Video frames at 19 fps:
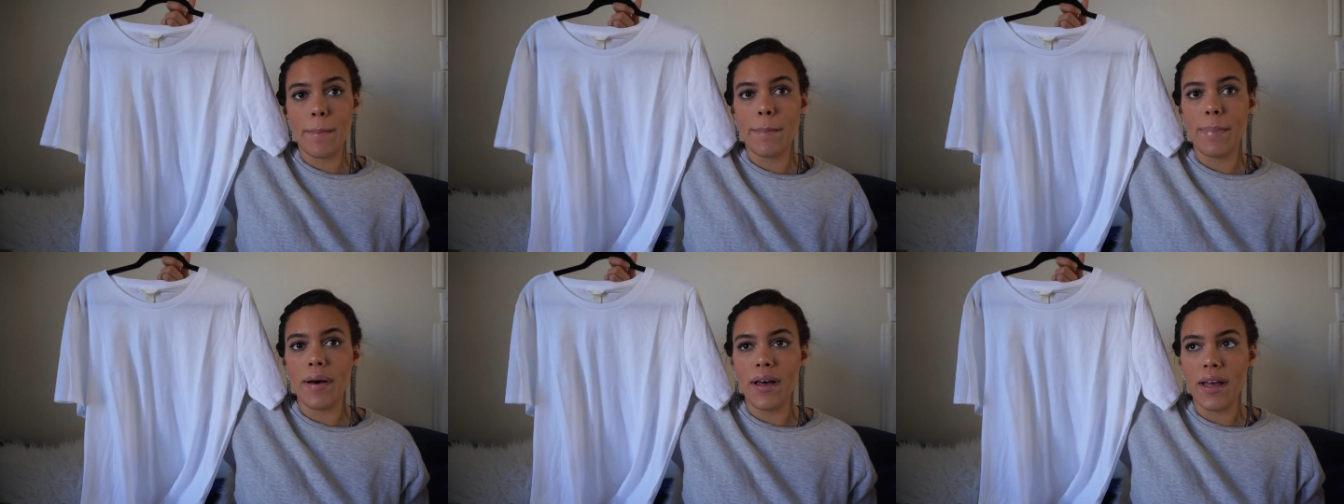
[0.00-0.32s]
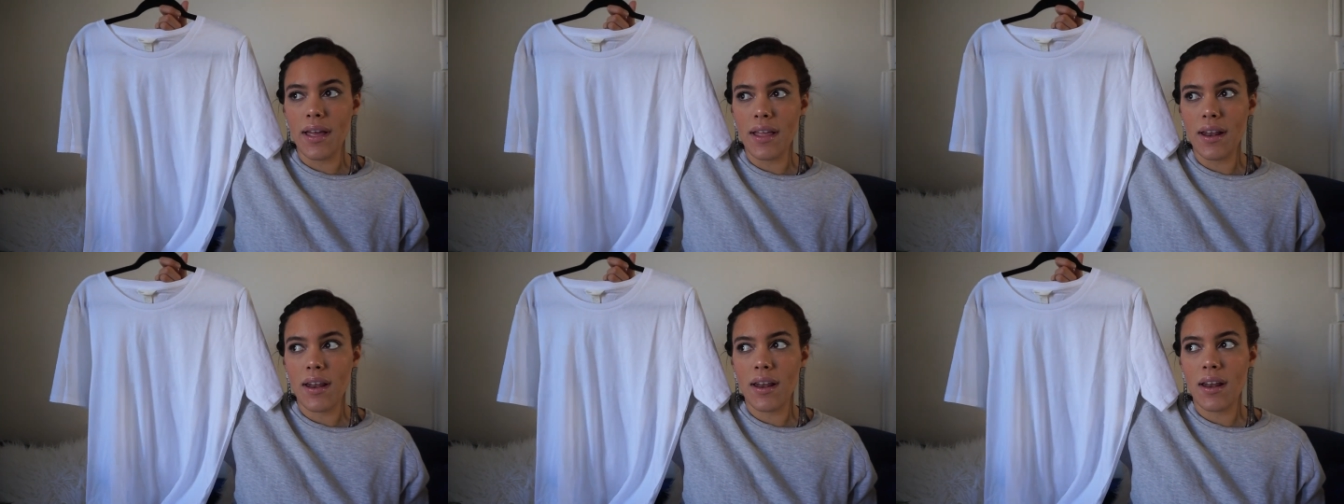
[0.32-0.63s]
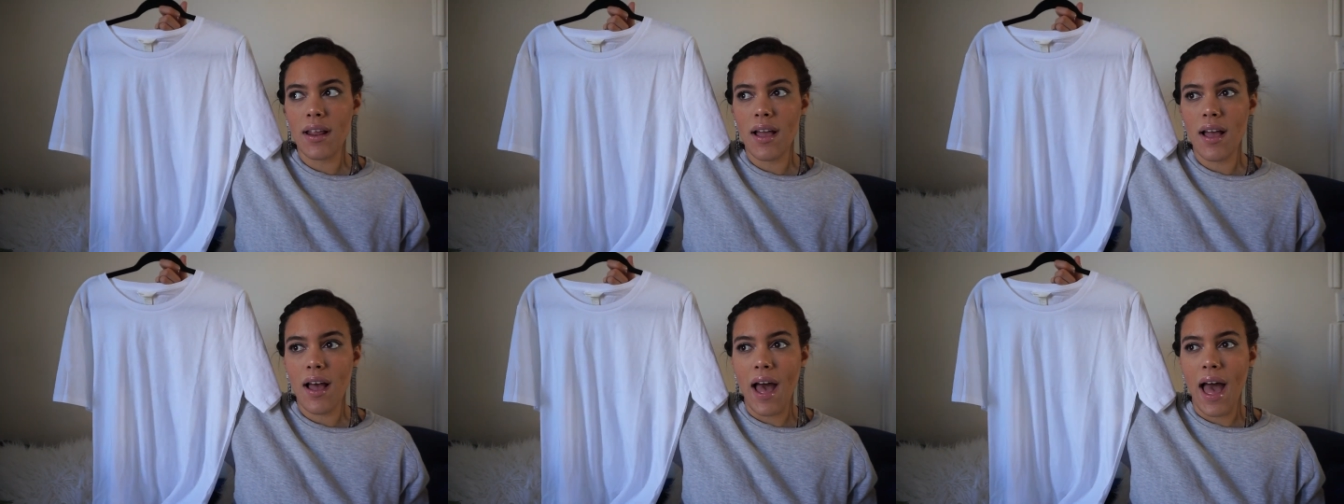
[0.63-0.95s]
but
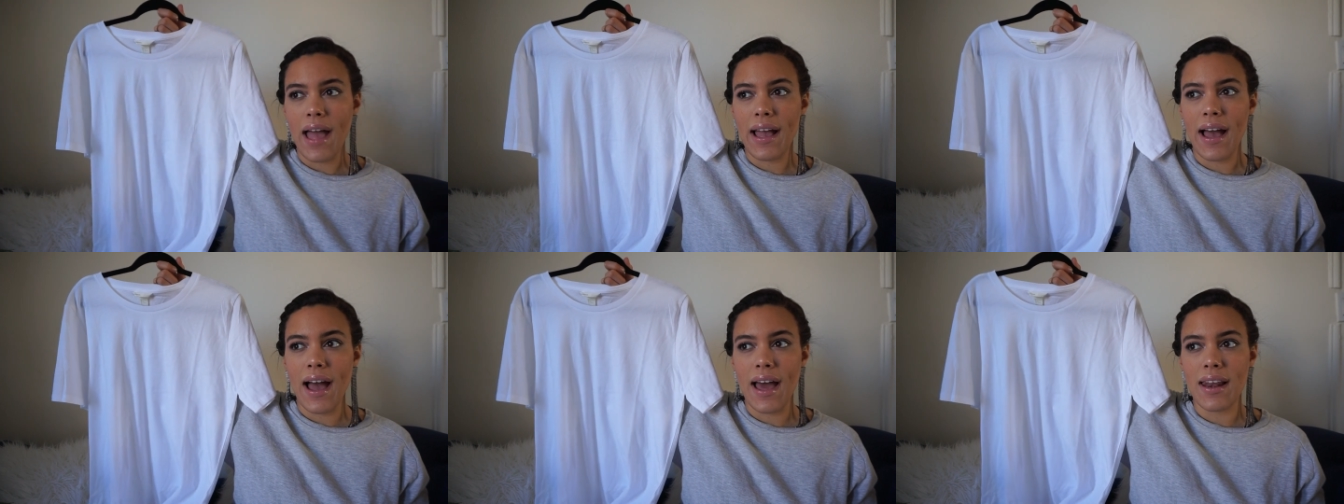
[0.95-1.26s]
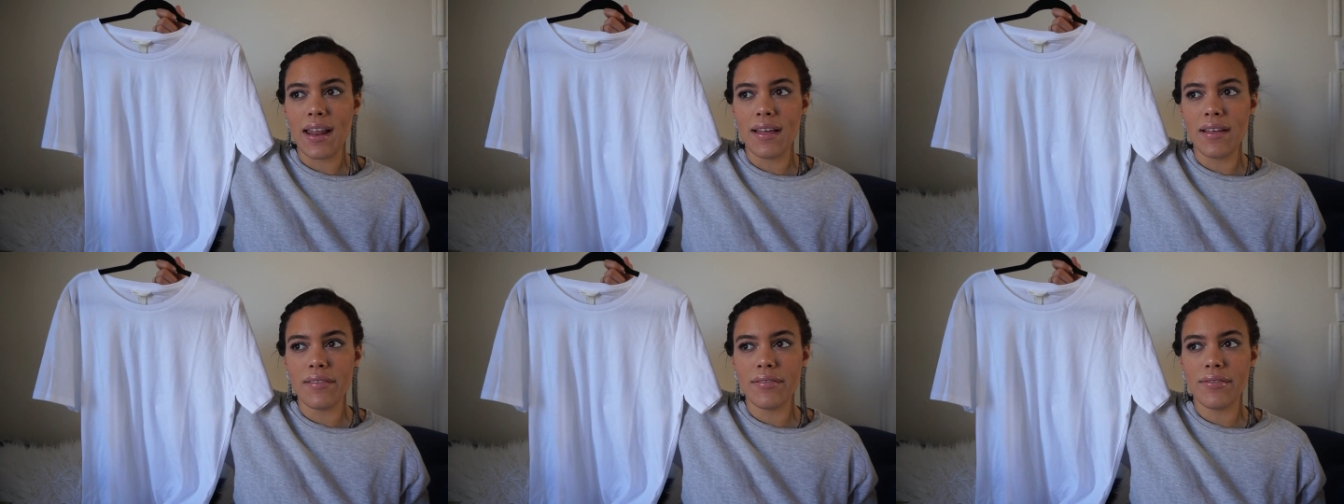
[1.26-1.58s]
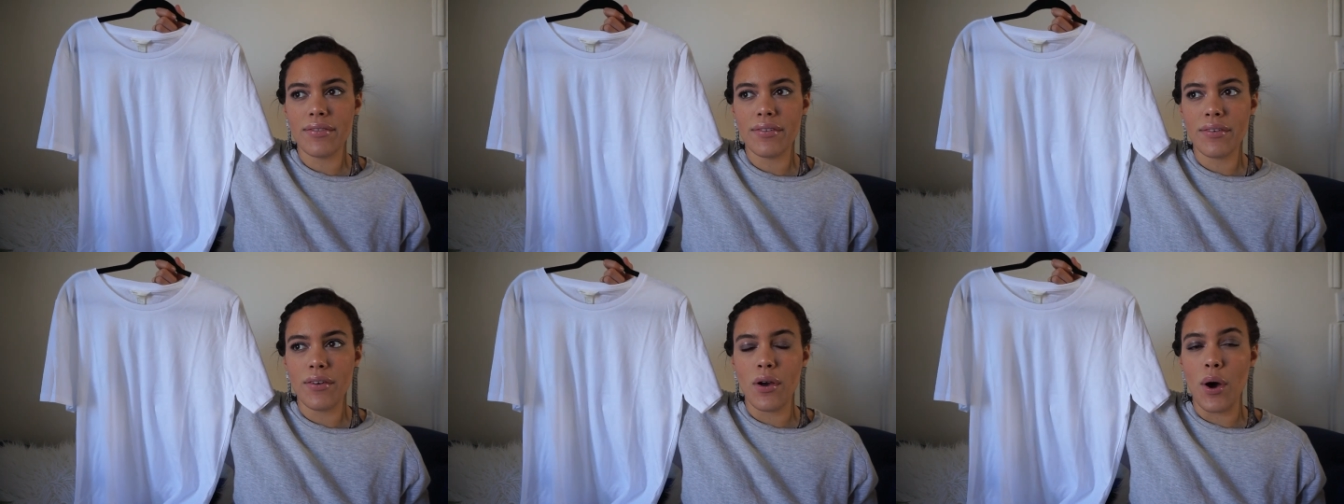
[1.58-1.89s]
I kind
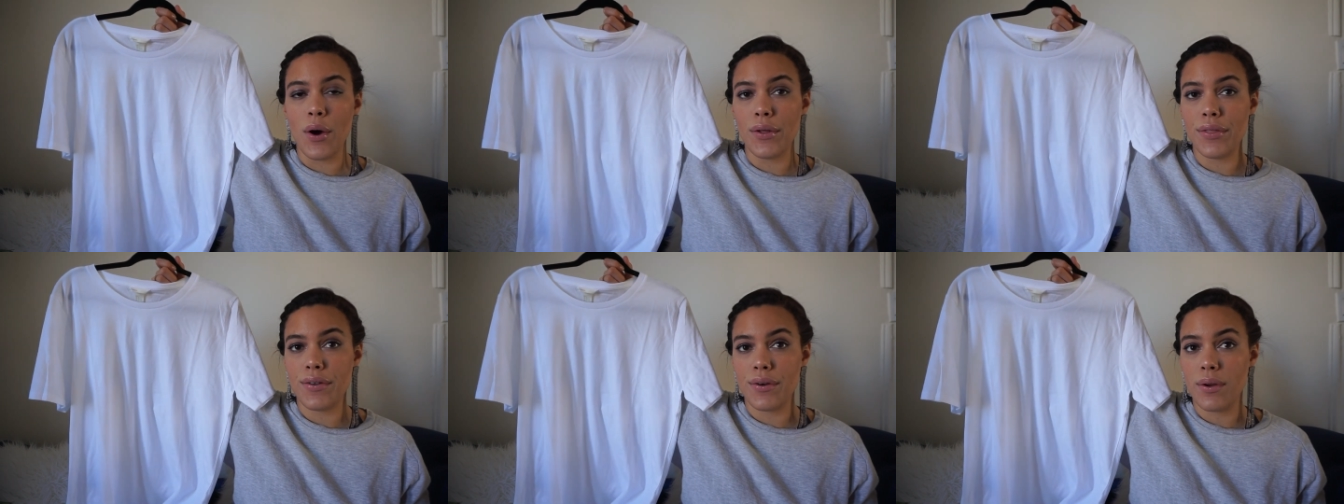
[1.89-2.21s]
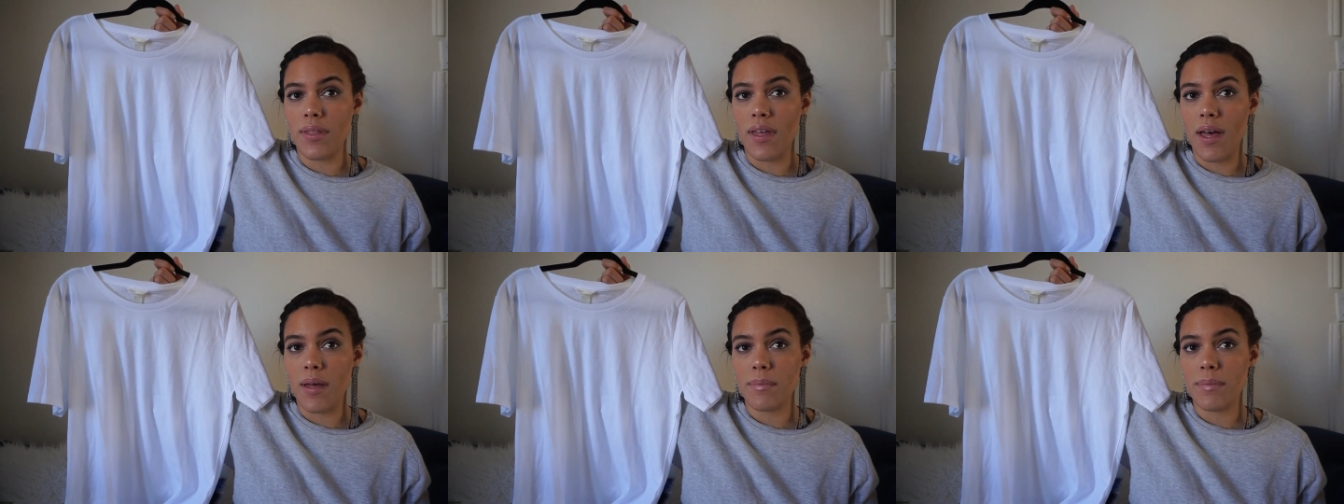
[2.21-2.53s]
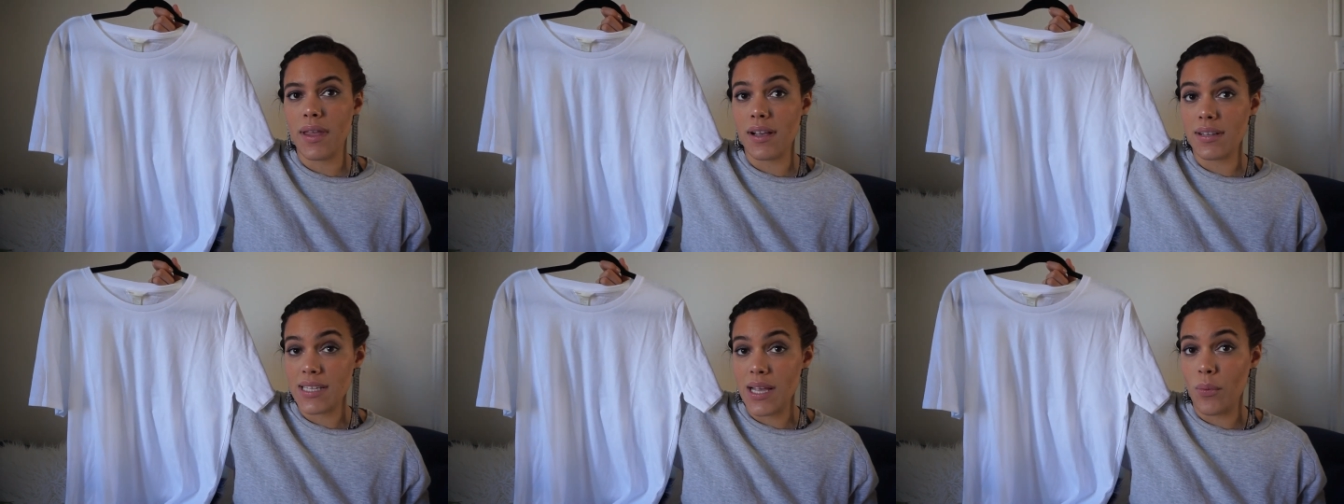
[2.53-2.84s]
of go through them
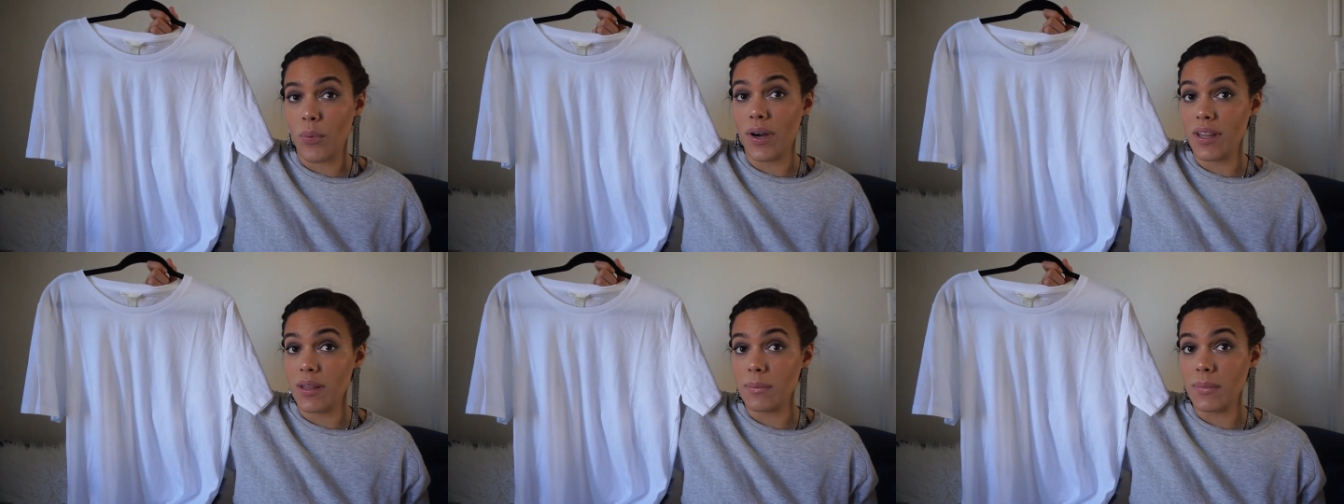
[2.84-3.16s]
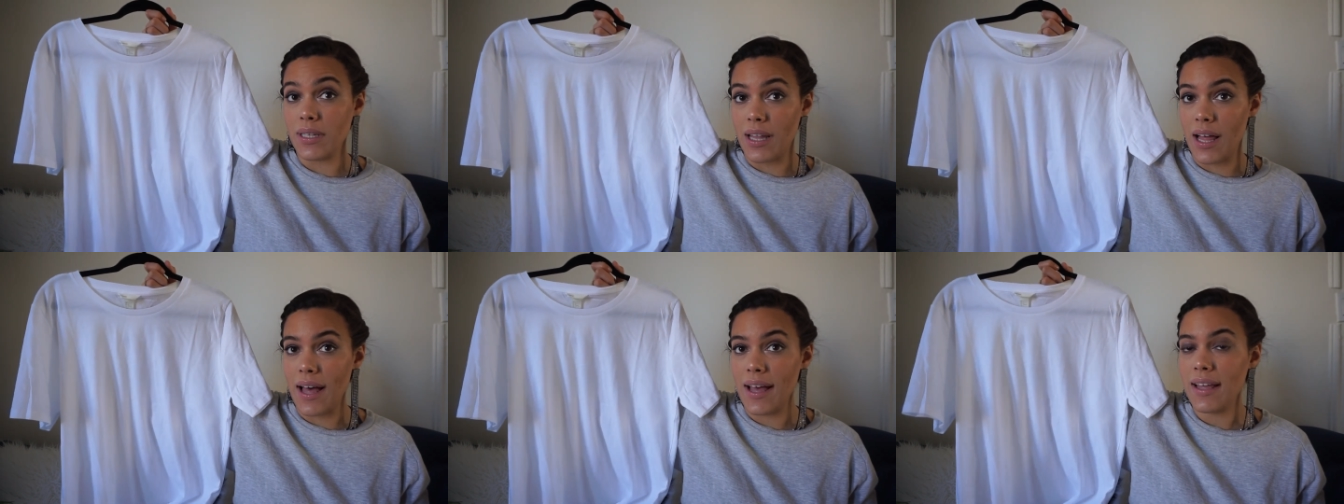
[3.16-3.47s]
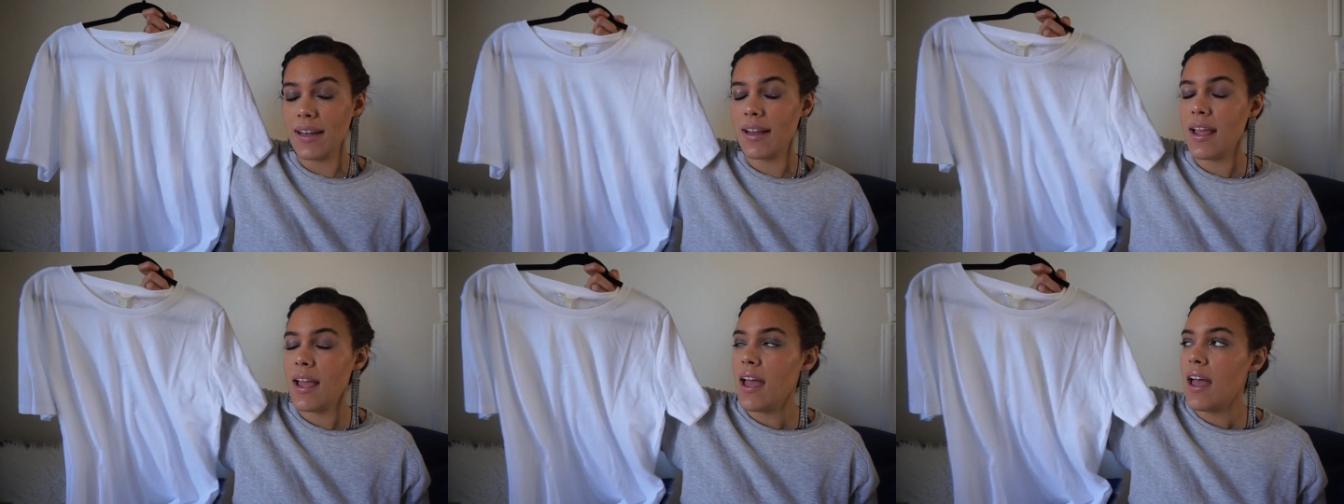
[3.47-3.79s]
because I wear them a
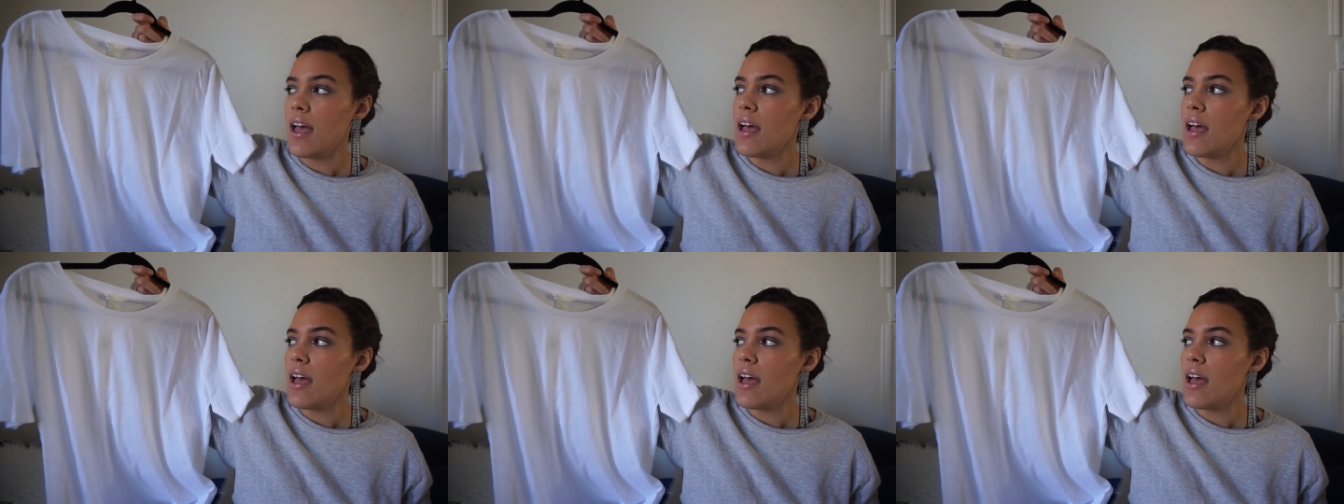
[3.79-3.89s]
lot.